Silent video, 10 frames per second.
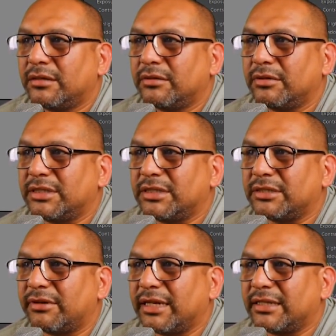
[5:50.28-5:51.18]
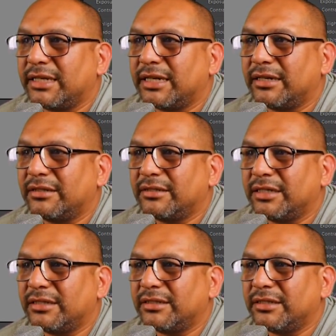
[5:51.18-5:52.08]
which is right there,
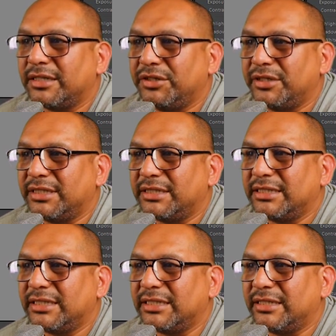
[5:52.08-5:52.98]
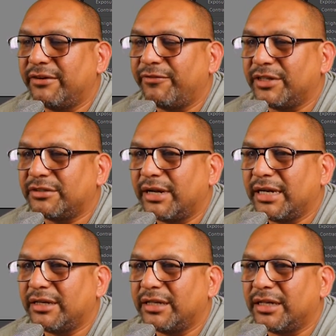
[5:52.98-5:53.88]
and you can see the difference right
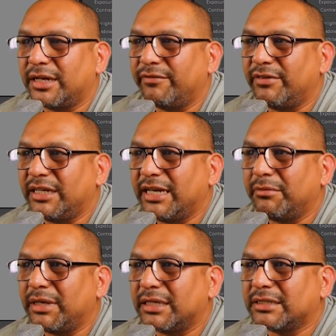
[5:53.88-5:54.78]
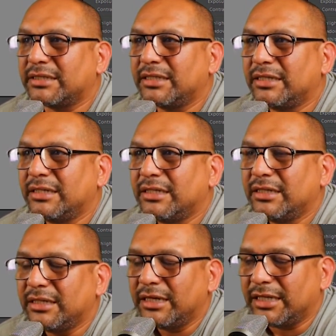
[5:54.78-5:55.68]
here that a vignette makes.
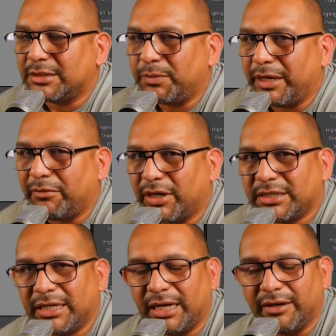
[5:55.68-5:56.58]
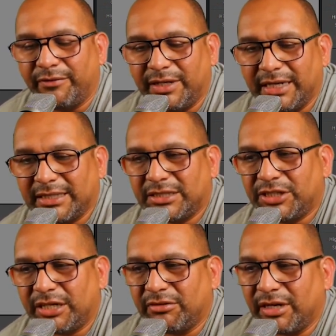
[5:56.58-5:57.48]
It works. Vignettes
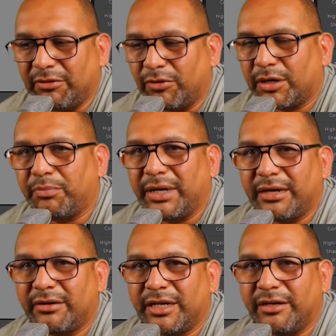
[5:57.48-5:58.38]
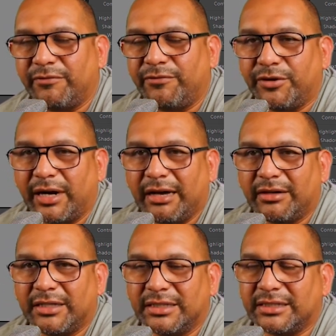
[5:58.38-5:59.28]
generally work better if you're out
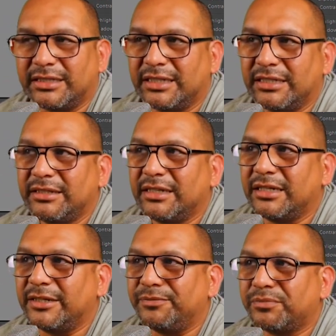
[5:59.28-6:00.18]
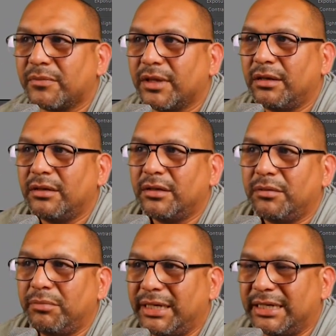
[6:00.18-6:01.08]
in the sun,
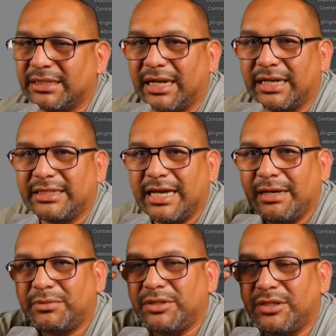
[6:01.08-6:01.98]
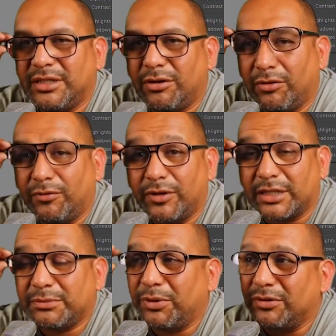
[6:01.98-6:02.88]
because a lot of times you can
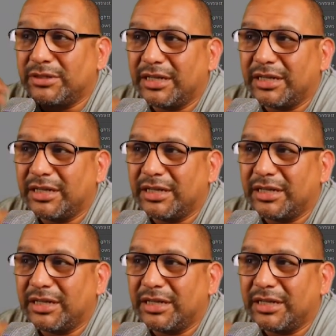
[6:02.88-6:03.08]
overexpose